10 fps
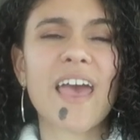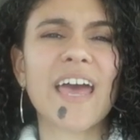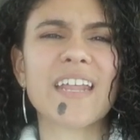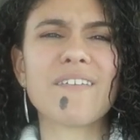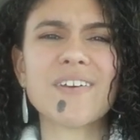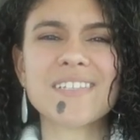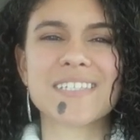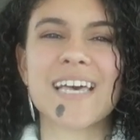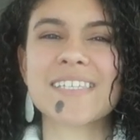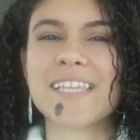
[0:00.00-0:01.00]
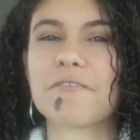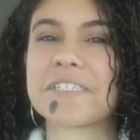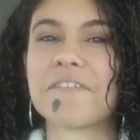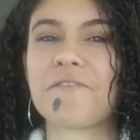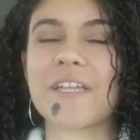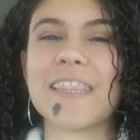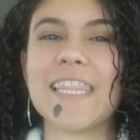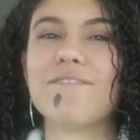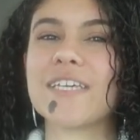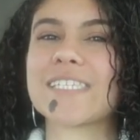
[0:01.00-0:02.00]
and even test out different
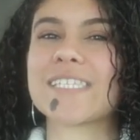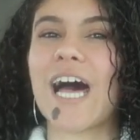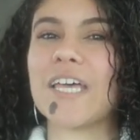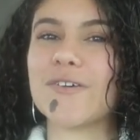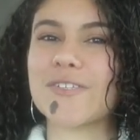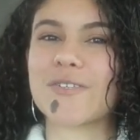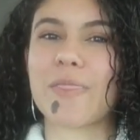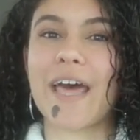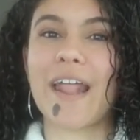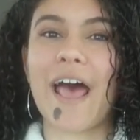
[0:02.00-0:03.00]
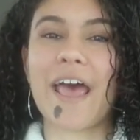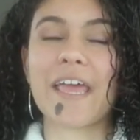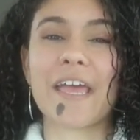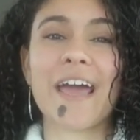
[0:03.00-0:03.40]
living styles so that I